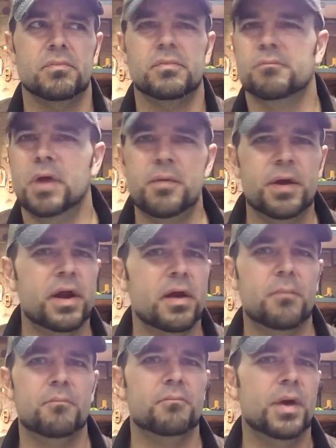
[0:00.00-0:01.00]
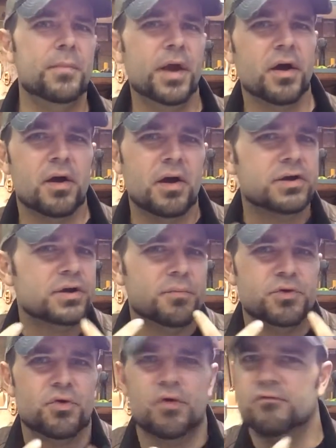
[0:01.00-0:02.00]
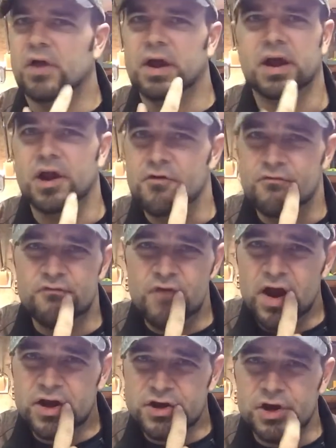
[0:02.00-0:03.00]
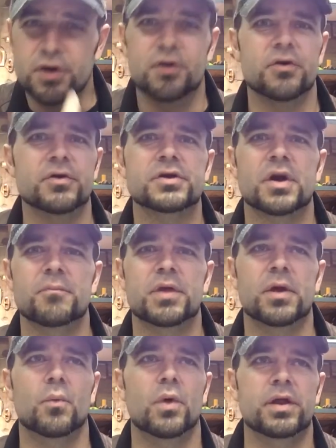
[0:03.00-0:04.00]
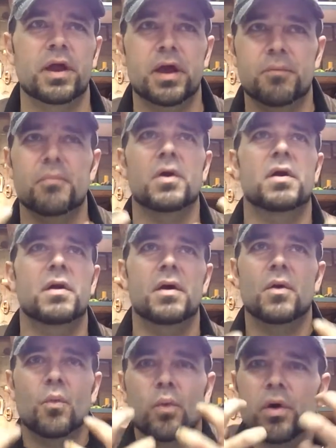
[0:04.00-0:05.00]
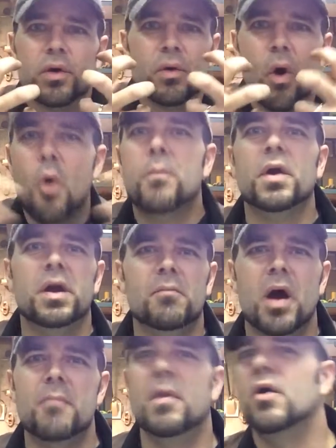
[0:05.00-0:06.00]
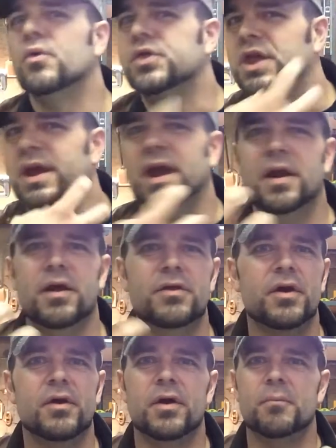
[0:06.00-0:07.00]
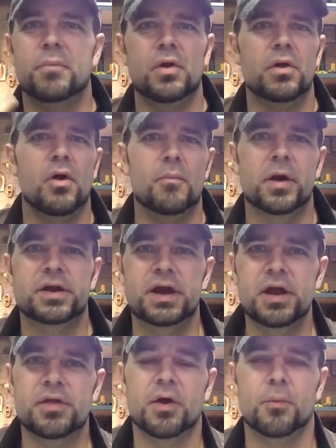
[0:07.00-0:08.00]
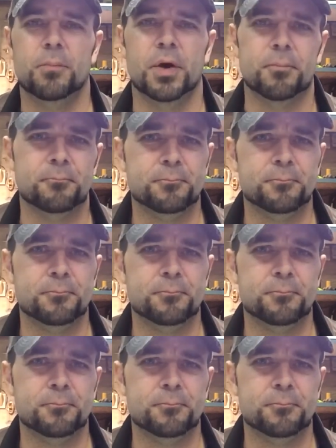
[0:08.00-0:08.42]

maybe I got some sort of like an infection or something when they were opening my mouth to get in there and pull all my teeth out. But